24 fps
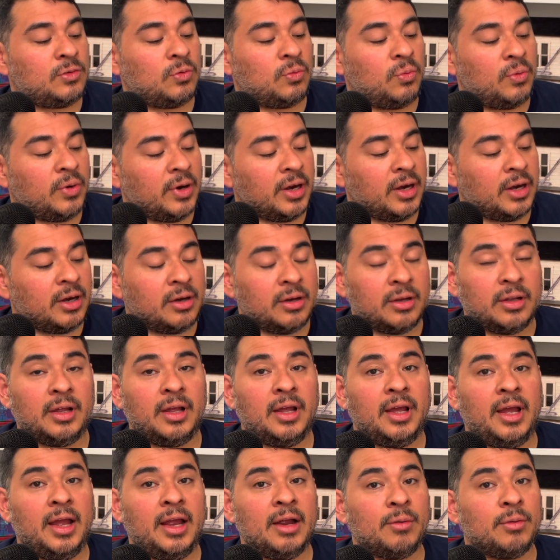where
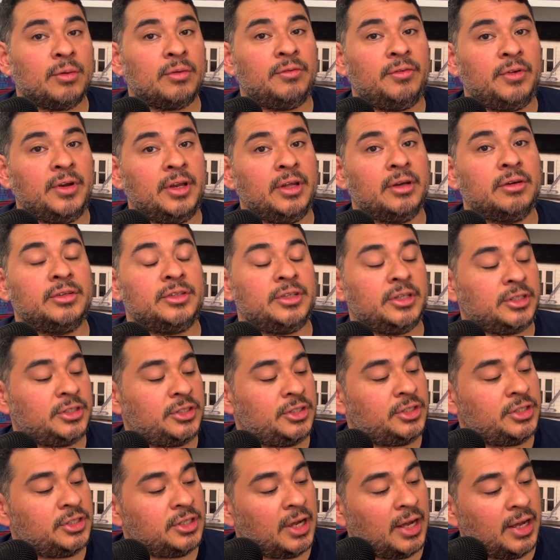Arrow Video just
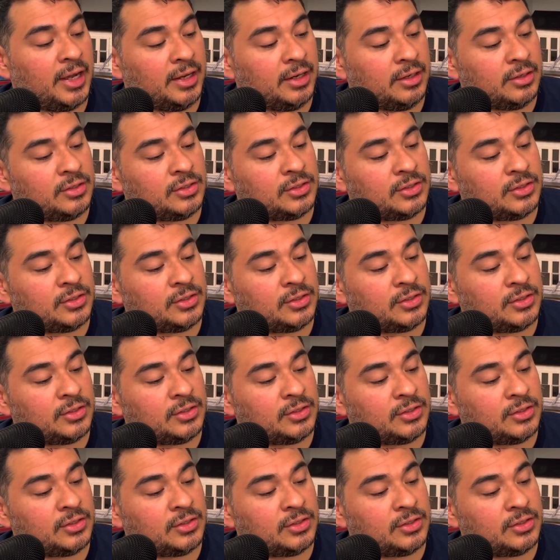shines.